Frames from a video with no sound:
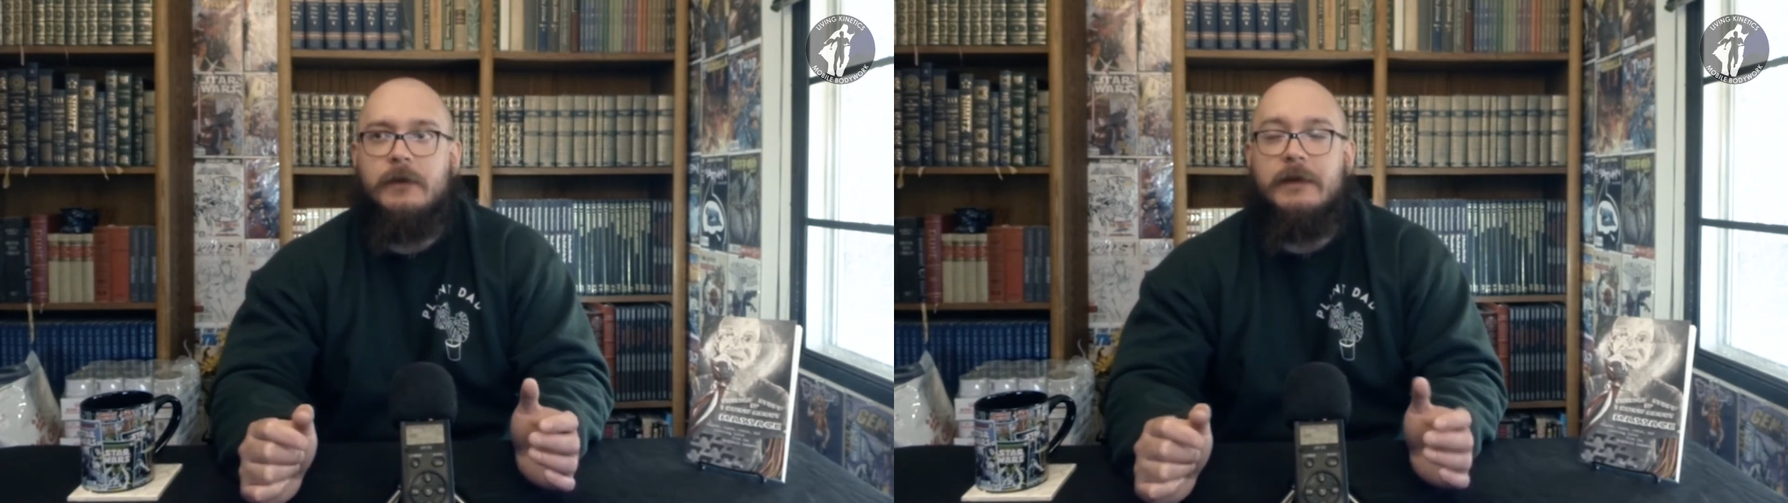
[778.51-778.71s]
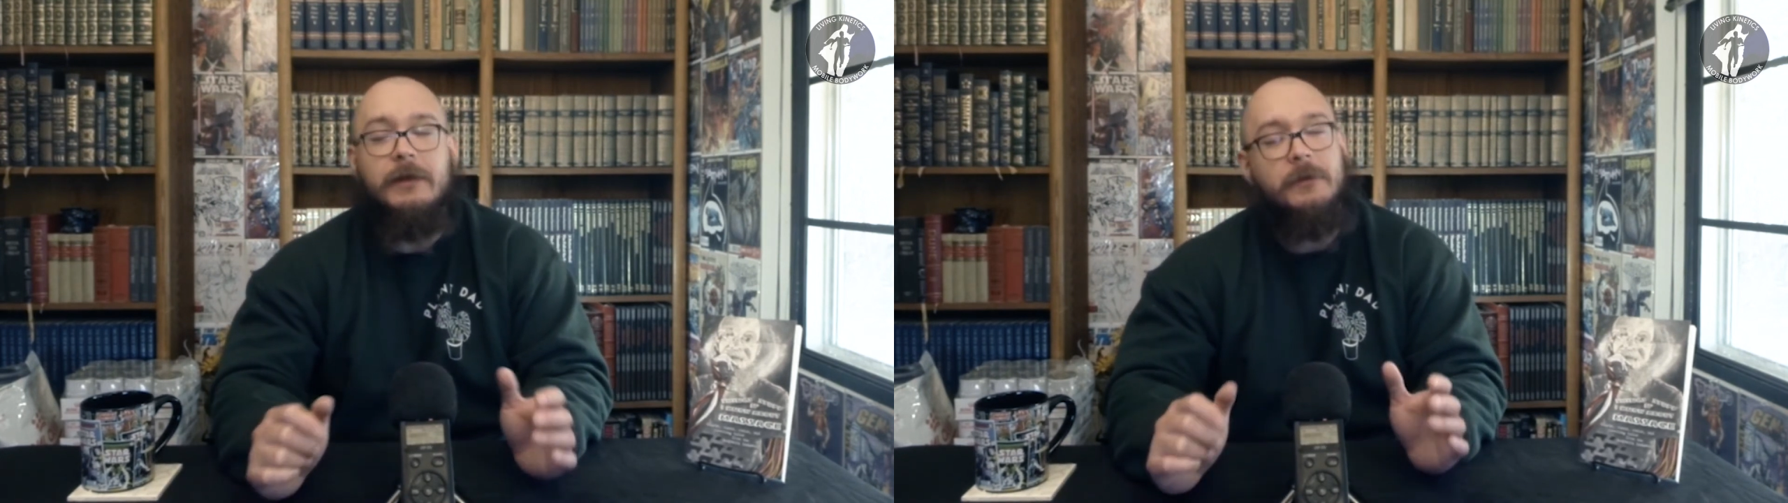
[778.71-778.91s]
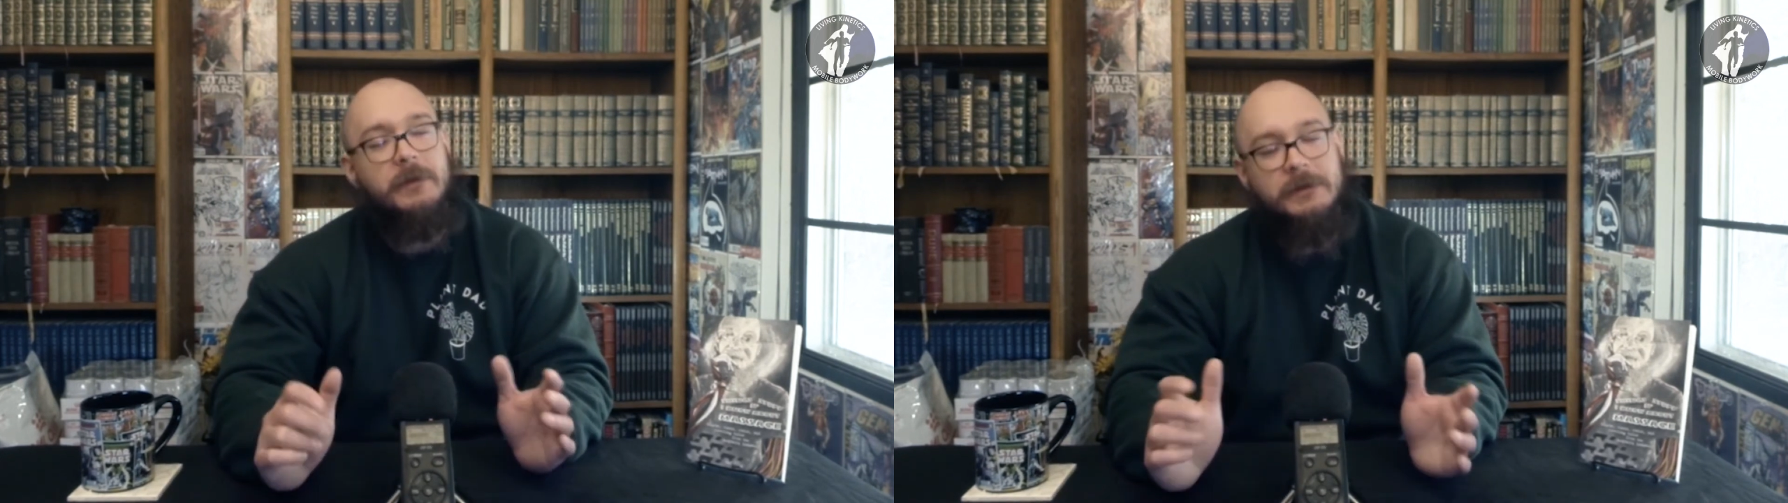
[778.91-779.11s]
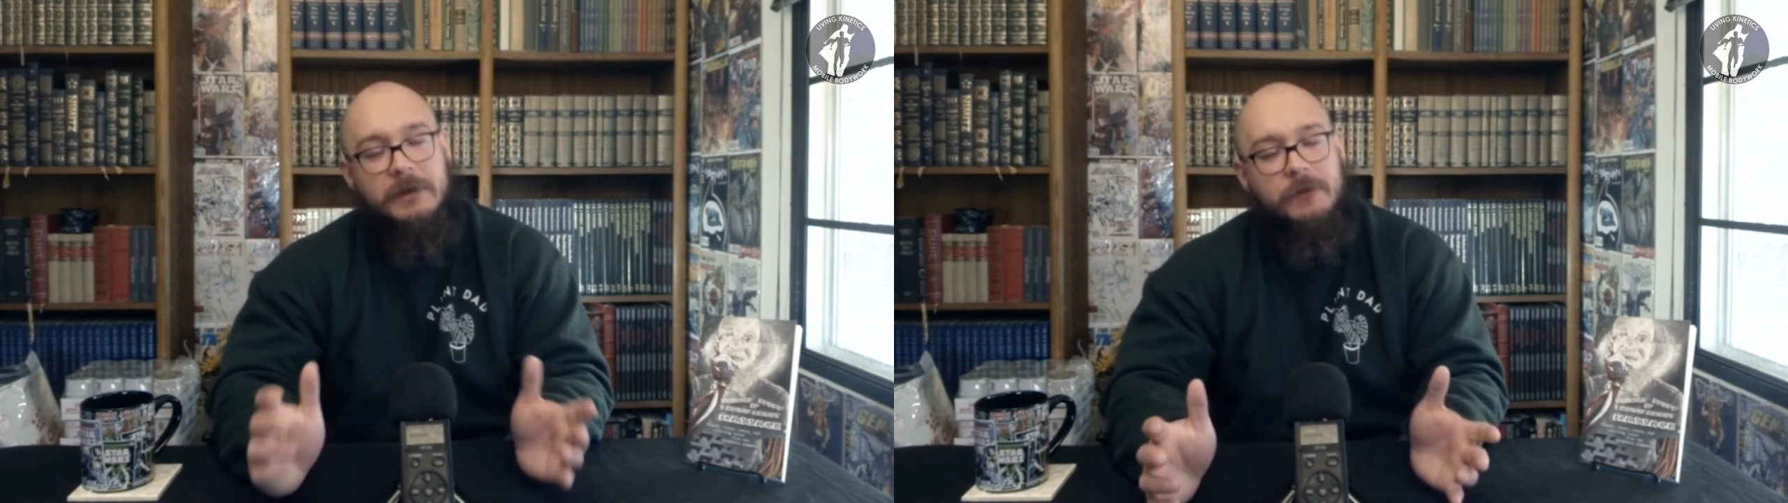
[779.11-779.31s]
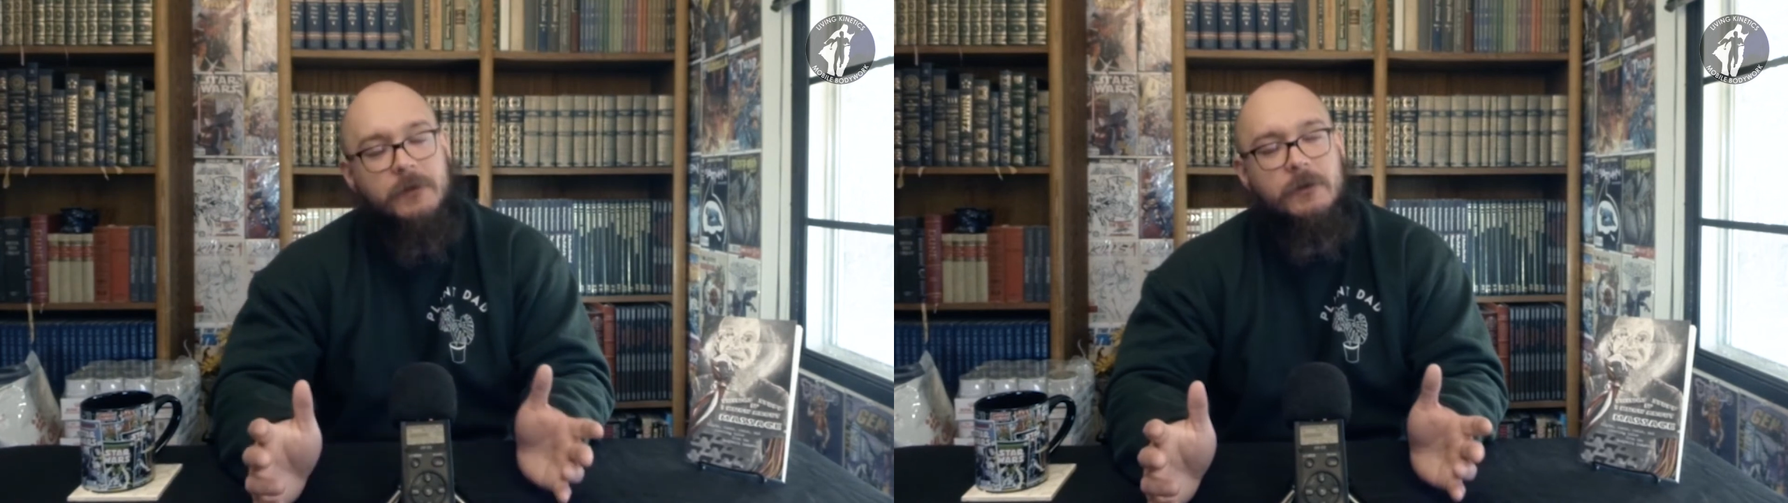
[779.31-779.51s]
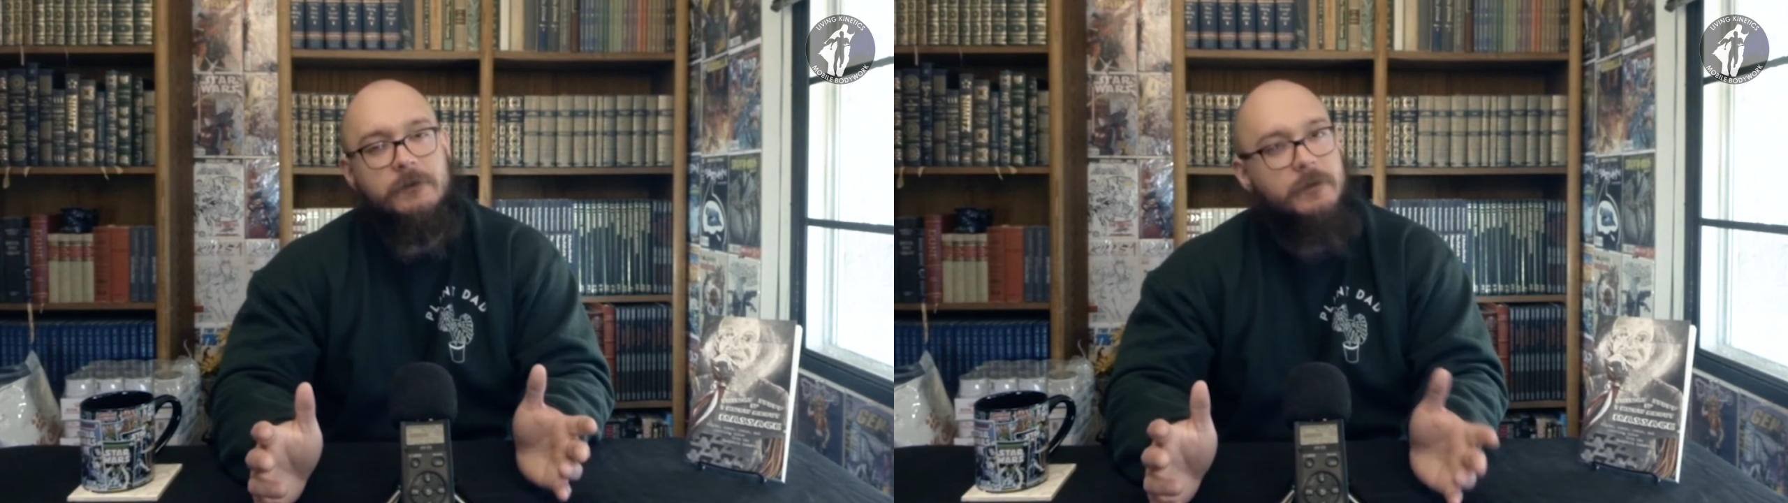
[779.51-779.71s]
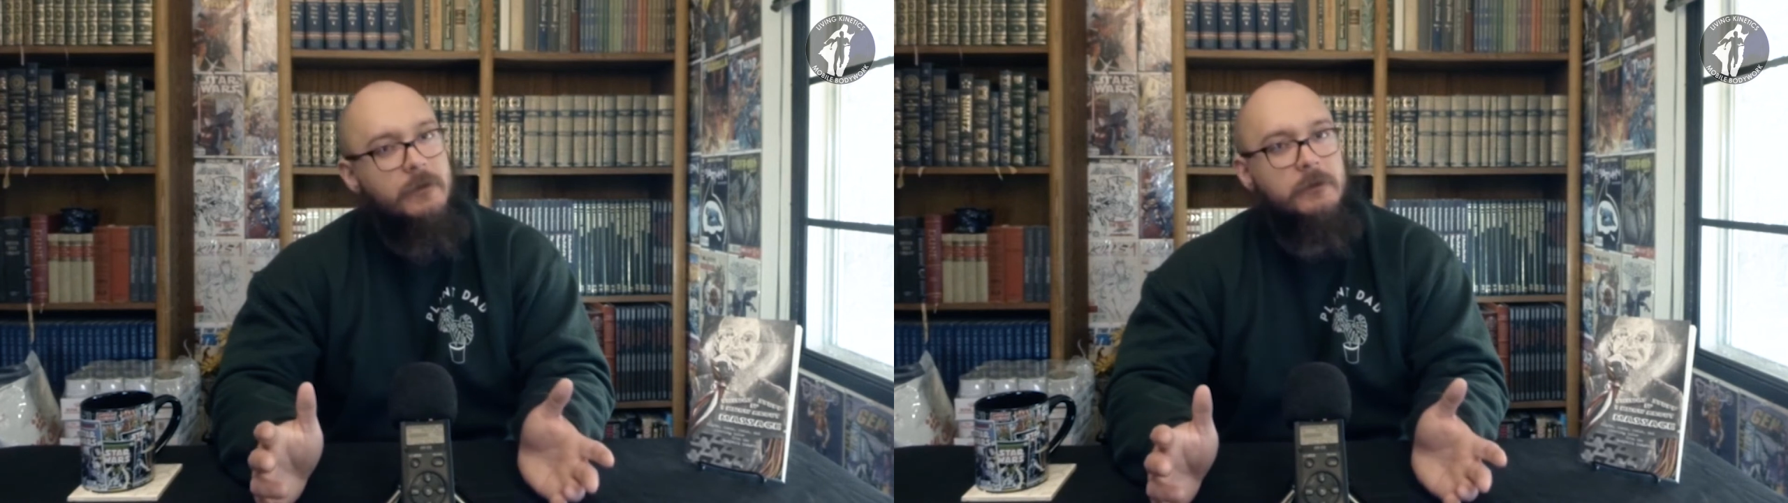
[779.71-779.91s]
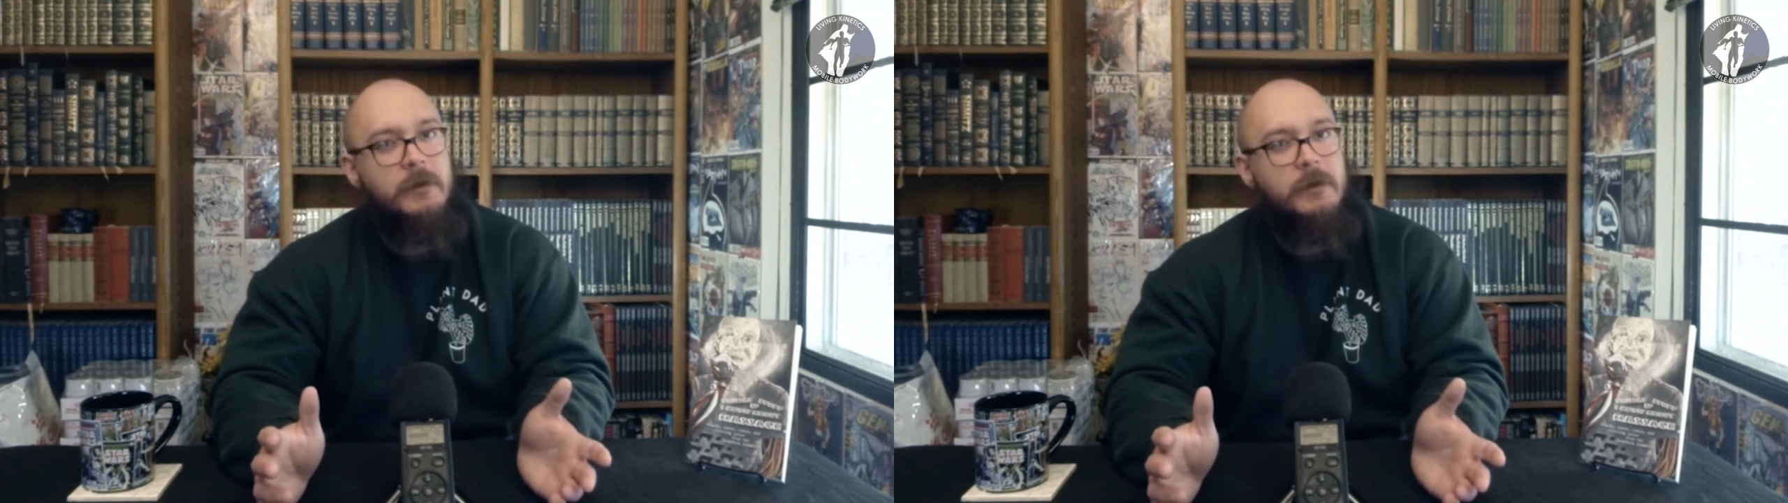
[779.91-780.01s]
it can be difficult for some